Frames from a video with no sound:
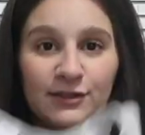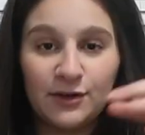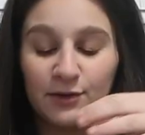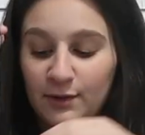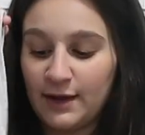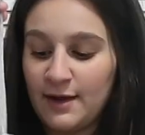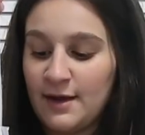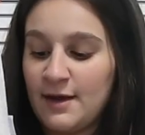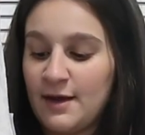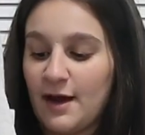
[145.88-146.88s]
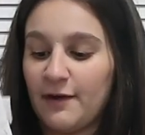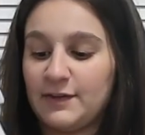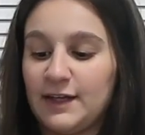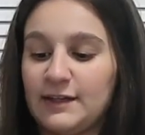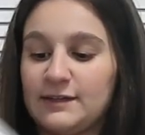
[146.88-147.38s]
2
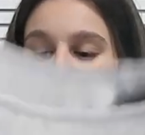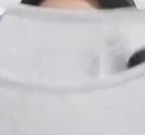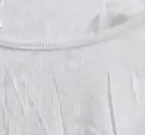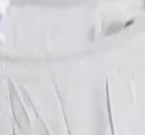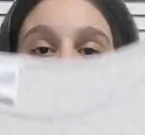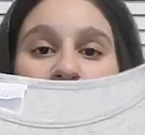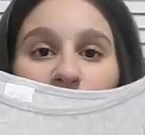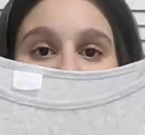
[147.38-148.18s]
of these like really